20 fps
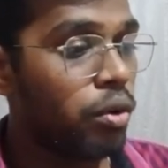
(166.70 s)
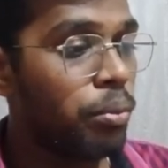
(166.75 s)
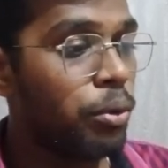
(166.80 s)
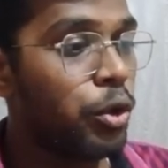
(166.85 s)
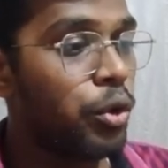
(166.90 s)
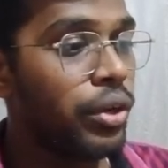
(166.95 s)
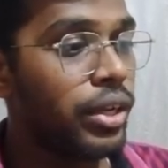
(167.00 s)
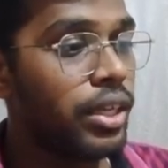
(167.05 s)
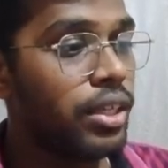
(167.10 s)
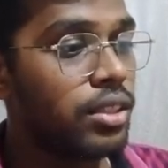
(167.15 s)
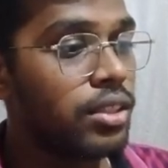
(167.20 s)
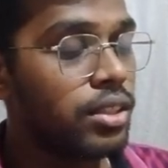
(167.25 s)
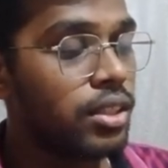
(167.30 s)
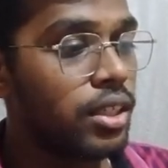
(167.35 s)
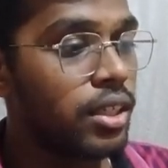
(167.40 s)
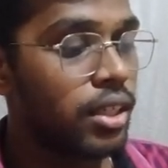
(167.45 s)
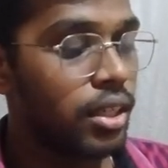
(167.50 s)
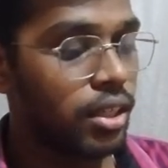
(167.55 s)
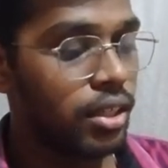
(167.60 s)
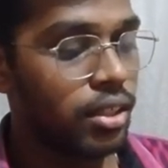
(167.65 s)
we'll be doing is
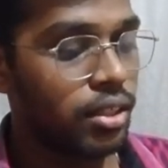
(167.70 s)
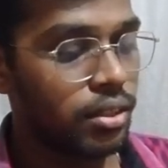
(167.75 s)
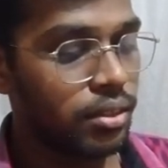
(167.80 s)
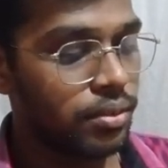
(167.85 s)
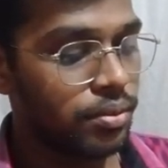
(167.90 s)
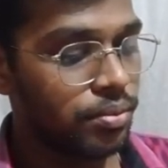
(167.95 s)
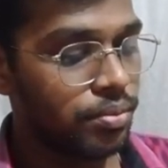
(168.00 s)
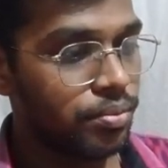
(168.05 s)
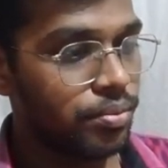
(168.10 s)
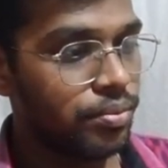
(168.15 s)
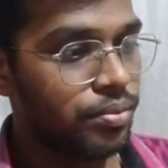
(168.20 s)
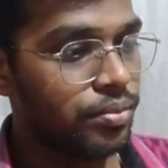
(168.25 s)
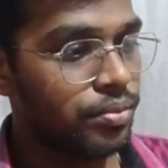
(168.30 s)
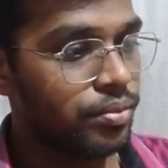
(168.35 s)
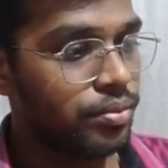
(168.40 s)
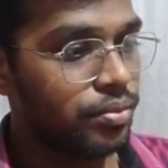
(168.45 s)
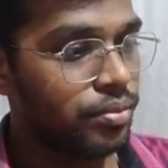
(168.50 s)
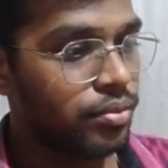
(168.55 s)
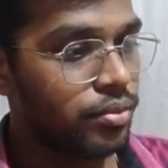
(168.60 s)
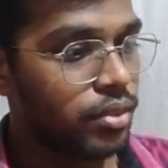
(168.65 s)
here,
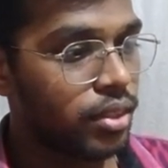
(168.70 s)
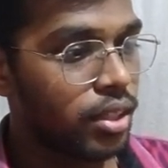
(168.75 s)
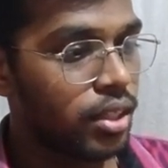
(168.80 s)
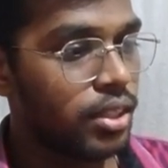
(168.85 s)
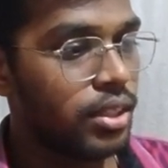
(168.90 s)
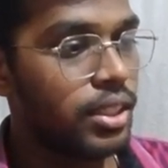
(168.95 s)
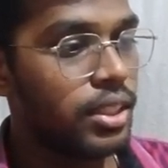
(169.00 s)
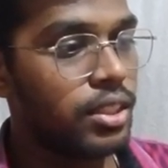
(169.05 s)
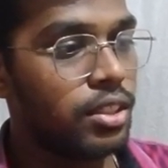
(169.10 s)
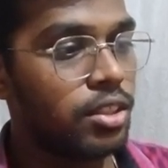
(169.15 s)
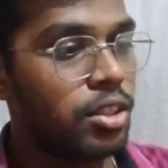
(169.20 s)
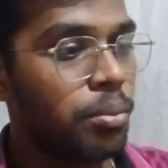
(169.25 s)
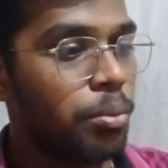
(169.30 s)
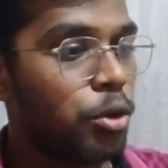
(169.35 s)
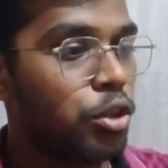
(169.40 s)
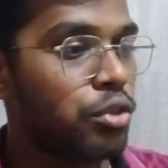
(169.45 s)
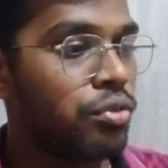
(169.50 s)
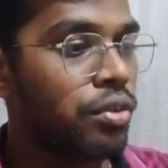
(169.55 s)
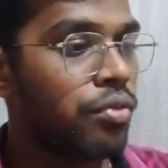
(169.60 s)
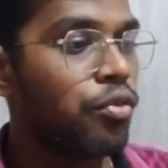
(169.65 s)
this is the
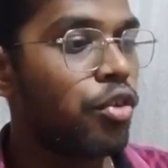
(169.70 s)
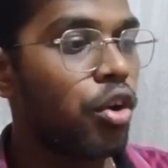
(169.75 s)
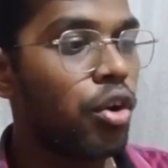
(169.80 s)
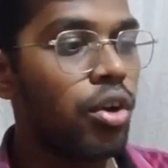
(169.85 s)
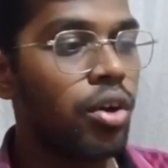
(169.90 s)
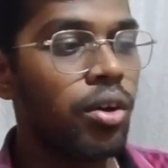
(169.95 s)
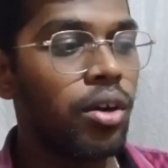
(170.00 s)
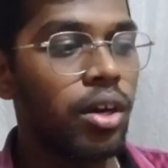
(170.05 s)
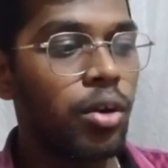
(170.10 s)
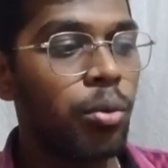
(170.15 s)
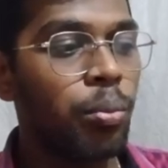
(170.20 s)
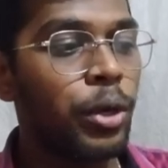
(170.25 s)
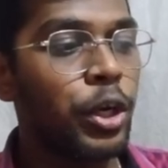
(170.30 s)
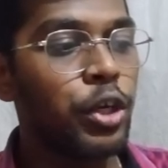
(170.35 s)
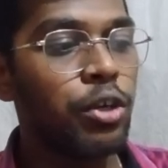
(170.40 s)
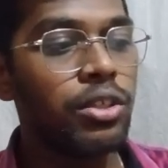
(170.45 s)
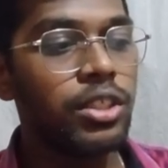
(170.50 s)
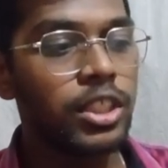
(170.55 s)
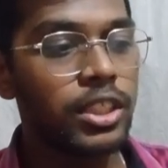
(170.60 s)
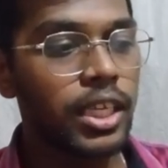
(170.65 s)
process we'll follow.
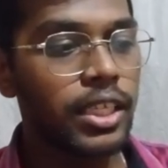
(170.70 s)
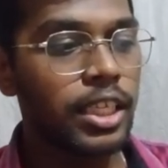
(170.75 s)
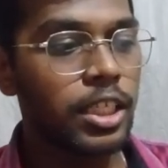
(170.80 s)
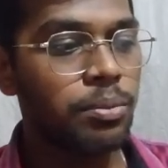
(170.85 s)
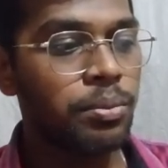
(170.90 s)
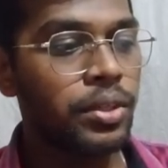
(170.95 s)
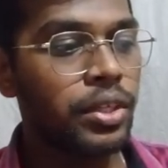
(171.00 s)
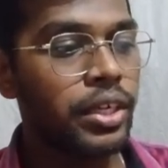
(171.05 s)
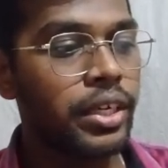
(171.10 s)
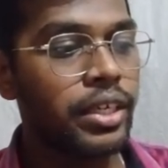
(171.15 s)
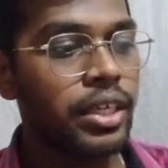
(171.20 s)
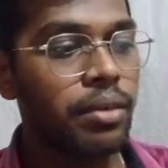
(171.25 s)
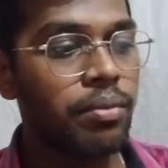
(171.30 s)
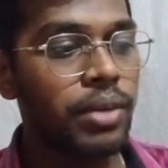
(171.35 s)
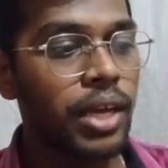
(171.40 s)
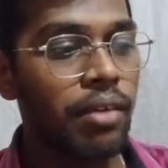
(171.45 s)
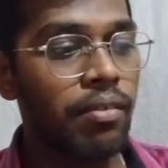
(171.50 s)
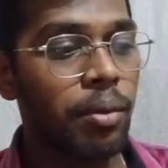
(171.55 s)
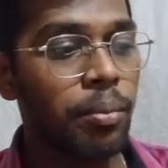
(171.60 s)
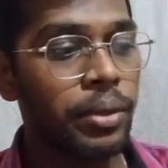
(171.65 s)
Ubuntu instance has been created.
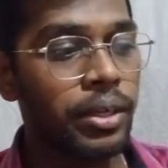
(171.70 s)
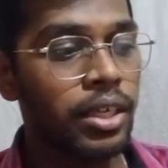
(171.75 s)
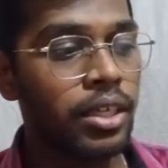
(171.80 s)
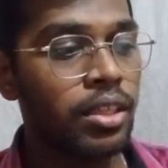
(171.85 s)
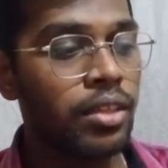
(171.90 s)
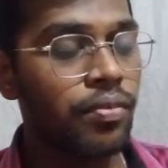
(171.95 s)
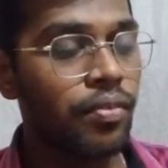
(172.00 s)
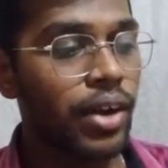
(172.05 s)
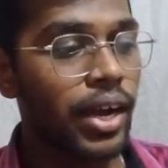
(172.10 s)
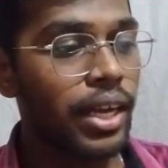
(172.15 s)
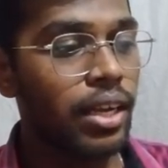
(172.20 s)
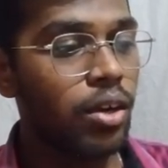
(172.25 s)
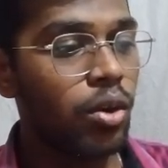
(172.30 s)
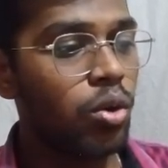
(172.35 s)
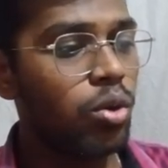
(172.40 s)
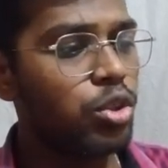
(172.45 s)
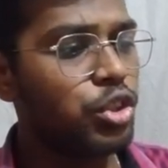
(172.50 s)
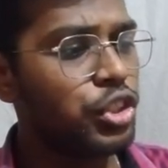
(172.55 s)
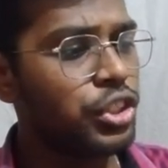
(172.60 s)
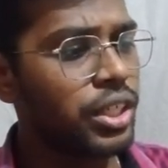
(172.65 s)
We have updated the file.
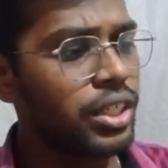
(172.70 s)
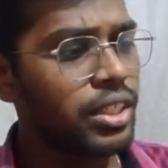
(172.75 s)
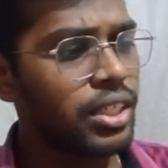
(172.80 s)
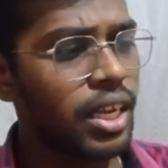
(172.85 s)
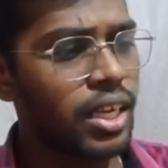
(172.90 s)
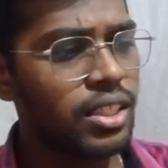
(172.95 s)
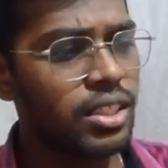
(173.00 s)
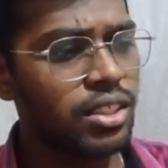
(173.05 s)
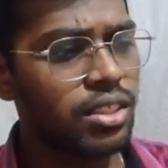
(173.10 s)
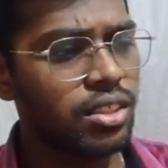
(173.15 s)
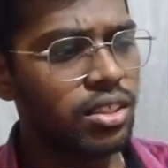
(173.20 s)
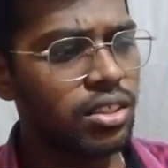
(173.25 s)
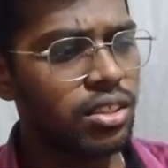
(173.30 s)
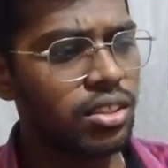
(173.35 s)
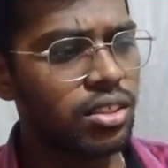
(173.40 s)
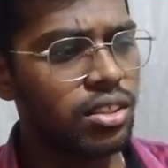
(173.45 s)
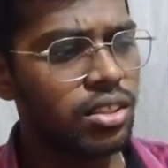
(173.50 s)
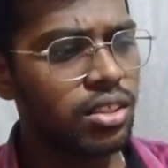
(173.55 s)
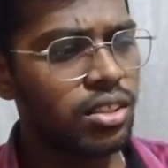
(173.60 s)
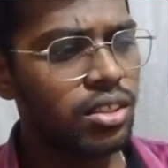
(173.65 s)
Oh shit, that
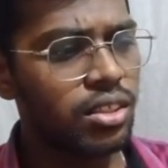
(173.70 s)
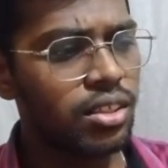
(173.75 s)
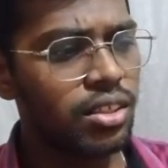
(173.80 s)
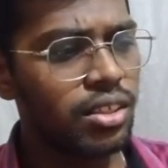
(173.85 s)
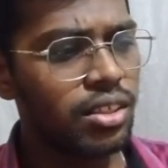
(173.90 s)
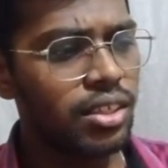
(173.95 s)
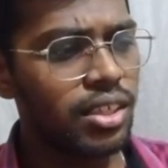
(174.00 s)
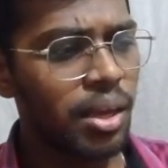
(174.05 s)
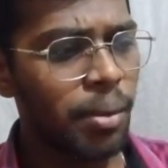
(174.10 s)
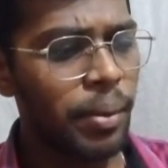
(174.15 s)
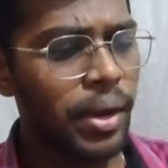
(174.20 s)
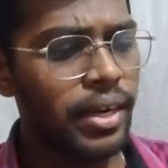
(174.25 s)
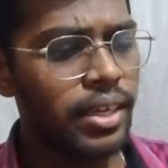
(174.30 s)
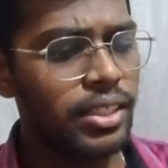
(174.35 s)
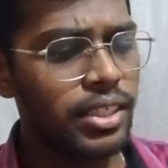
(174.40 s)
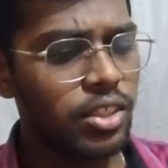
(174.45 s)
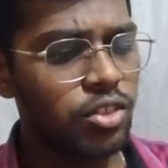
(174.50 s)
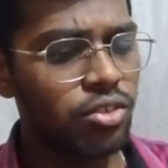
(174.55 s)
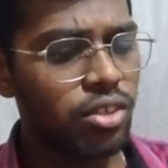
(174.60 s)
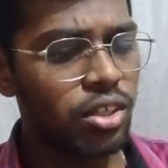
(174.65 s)
command
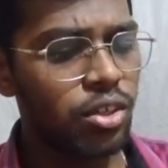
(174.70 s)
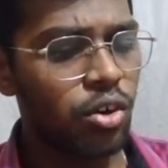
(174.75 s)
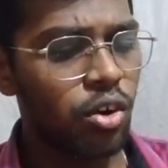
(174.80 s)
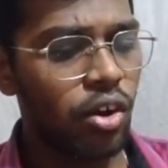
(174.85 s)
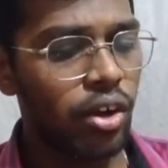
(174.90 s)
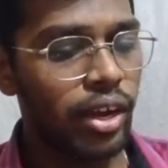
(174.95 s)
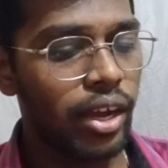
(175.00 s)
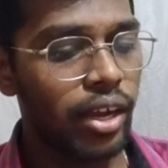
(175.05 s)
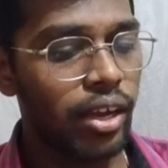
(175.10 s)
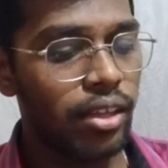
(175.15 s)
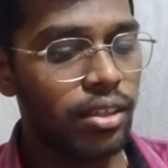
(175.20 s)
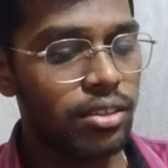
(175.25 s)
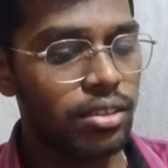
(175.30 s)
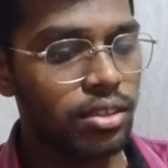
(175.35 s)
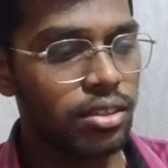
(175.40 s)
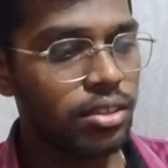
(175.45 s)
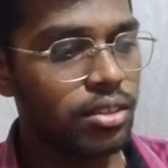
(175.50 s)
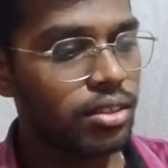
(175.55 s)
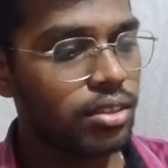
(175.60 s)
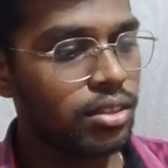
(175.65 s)
is actually wrong, I guess.
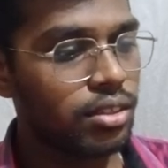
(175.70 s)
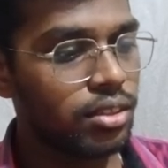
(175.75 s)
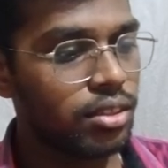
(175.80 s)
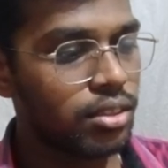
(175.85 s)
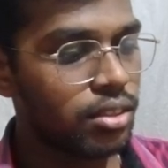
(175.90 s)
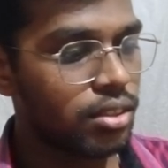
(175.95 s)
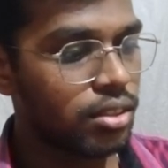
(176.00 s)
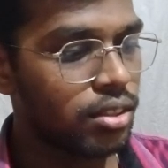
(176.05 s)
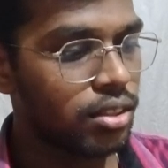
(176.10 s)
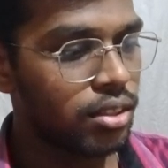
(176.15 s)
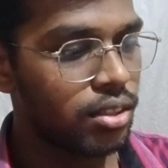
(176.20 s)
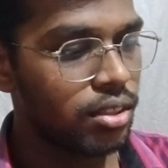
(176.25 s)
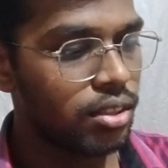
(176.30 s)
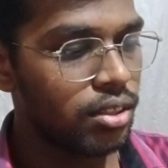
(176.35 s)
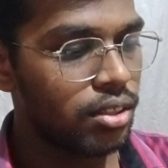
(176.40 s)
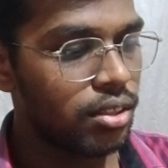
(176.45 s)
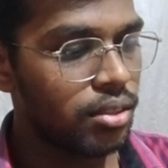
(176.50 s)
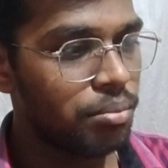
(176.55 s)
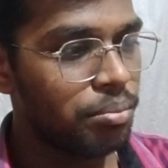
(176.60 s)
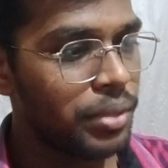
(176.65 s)

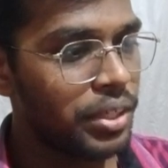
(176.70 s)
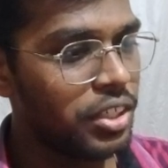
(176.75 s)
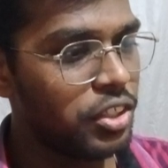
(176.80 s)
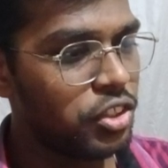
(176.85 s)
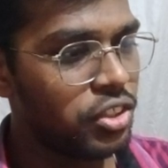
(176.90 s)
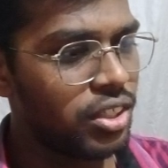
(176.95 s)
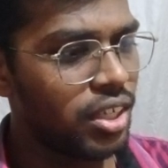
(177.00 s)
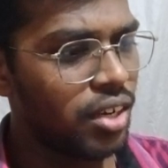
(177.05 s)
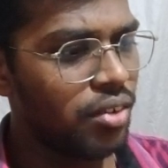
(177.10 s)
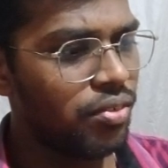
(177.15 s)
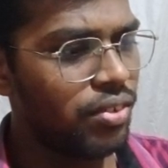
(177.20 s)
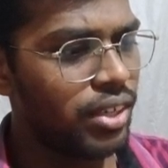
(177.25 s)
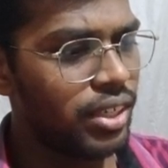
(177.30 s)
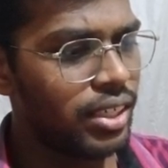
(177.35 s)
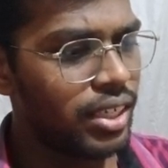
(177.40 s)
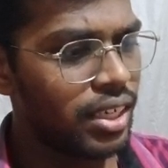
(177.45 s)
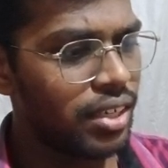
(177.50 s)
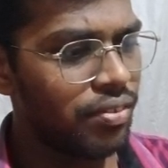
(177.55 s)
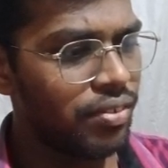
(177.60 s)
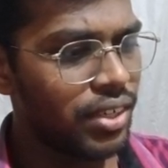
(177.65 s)
But it still
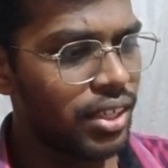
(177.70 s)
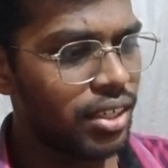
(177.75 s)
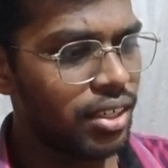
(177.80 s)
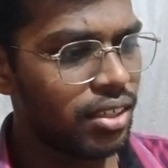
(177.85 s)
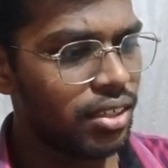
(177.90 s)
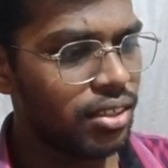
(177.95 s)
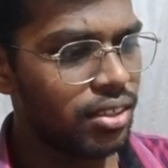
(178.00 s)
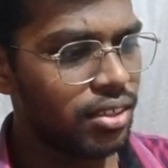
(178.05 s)
worked anyway.